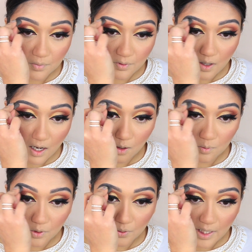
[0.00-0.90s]
brow
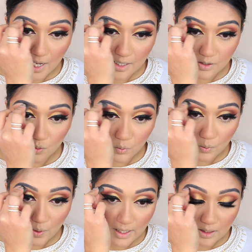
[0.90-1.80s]
bone as
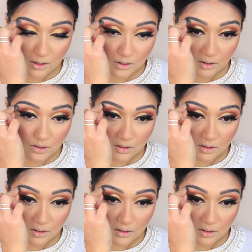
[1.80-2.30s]
well.